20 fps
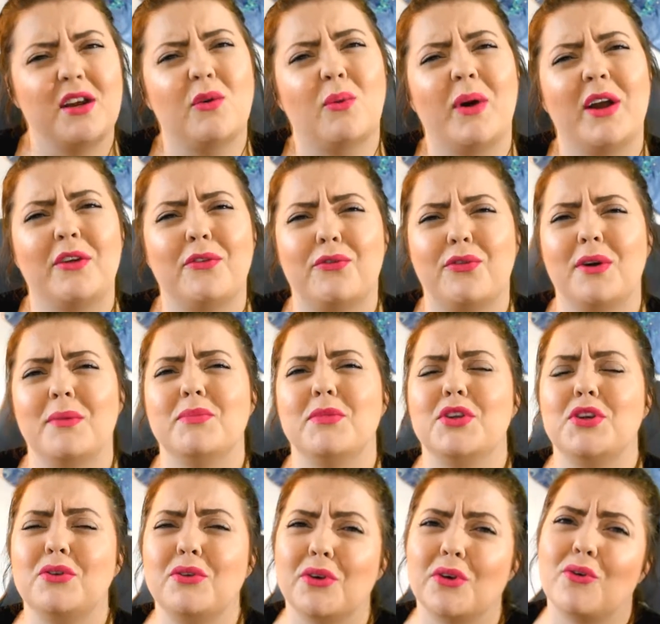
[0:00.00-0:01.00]
away from
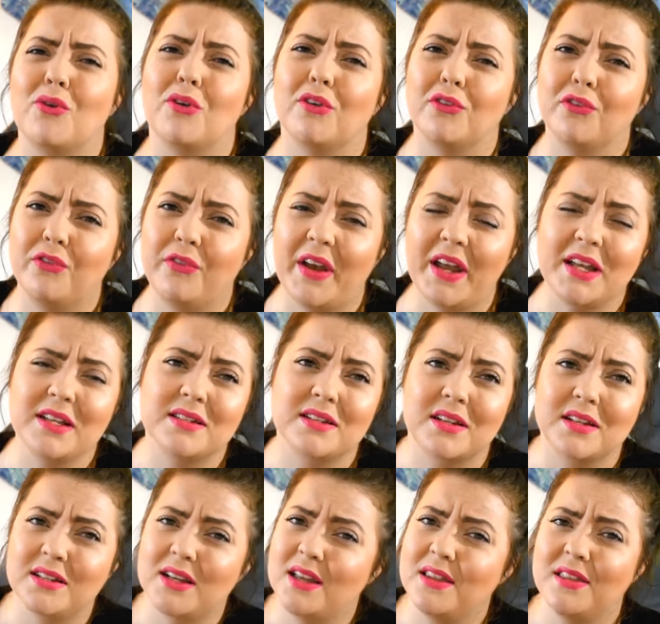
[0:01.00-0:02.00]
the unicorn face,
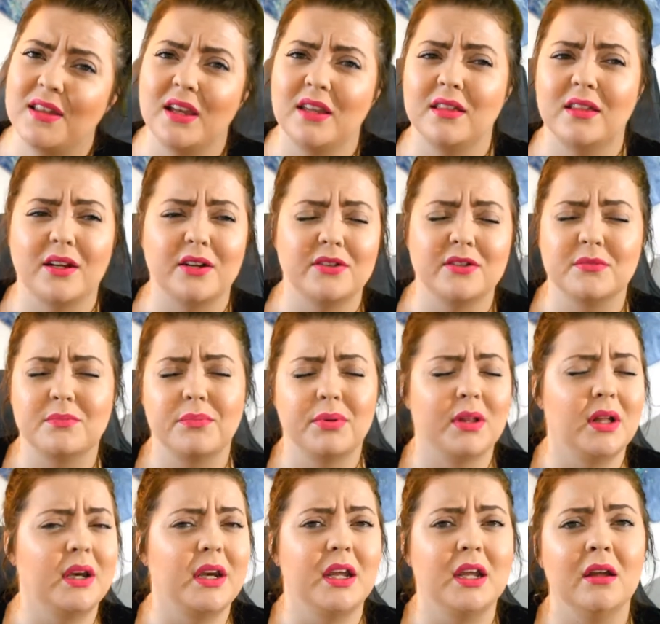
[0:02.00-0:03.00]
because I think there's
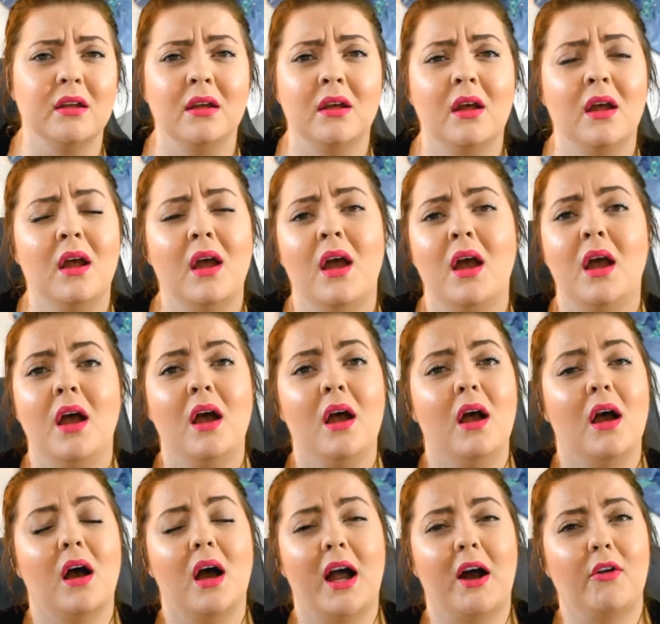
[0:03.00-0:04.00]
plenty
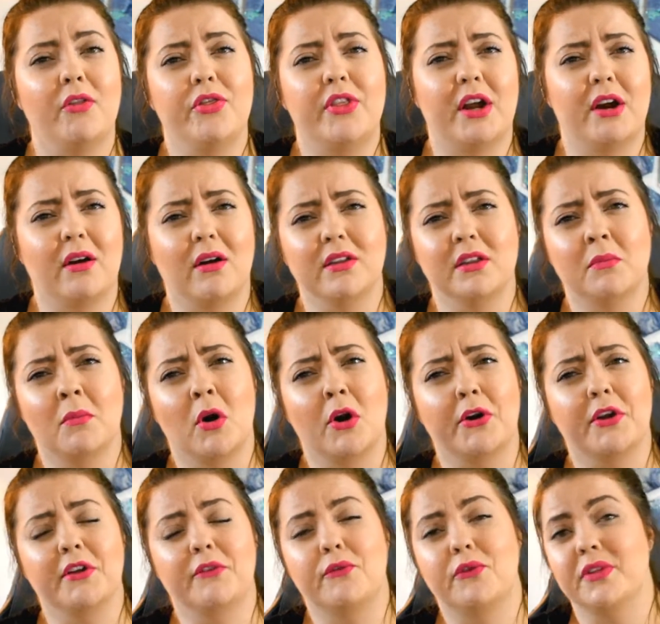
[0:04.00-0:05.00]
out there on the
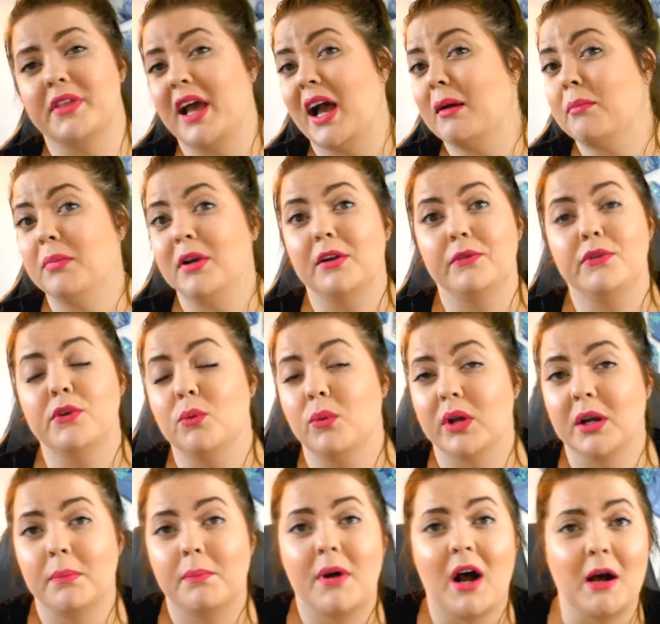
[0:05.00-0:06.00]
market for that. But if you
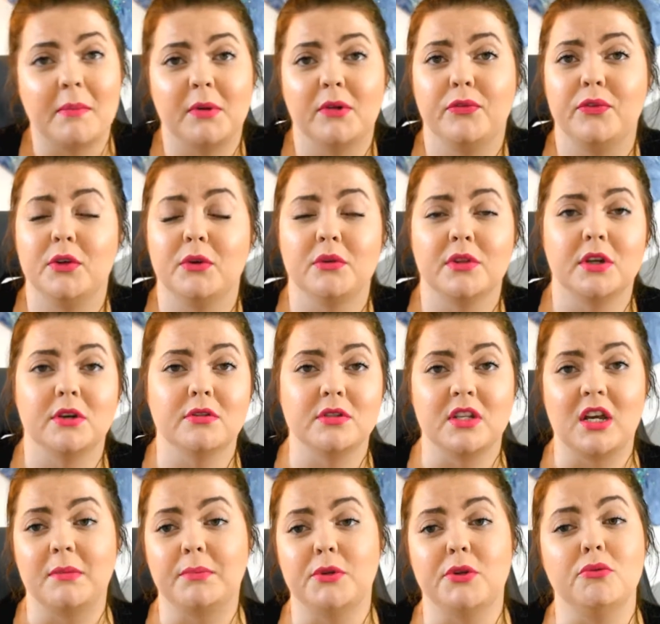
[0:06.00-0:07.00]
want to pop a few of those
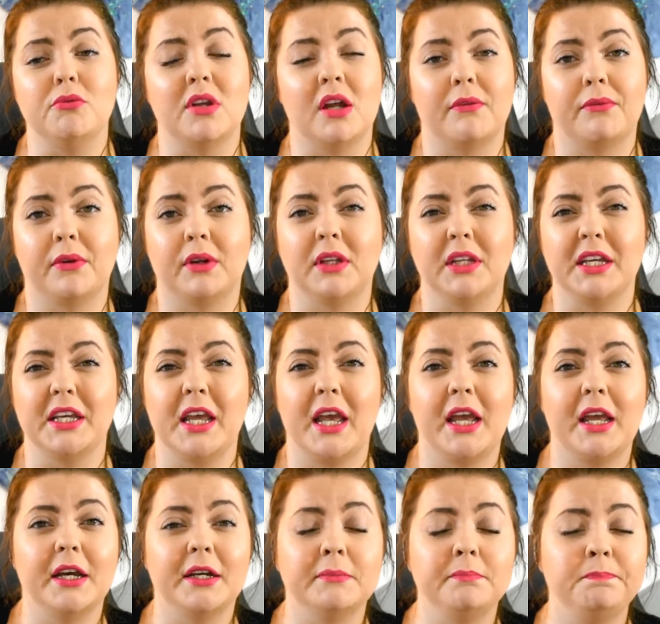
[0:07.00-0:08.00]
up, you definitely
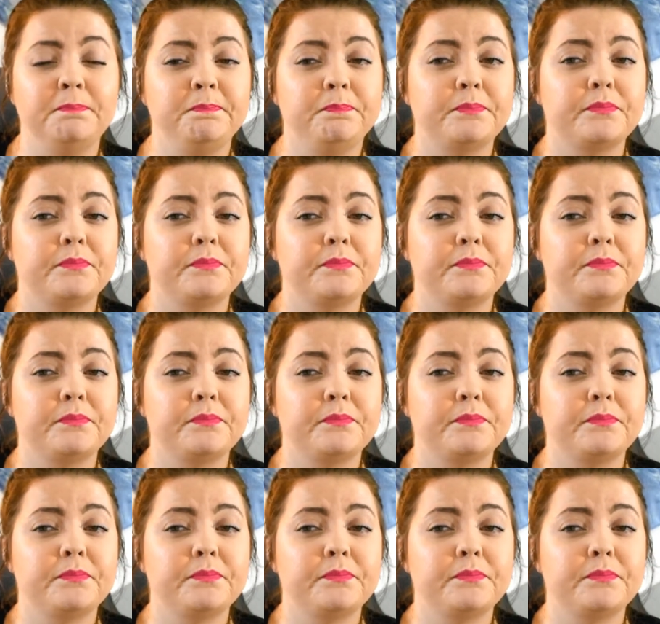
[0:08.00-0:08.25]
can.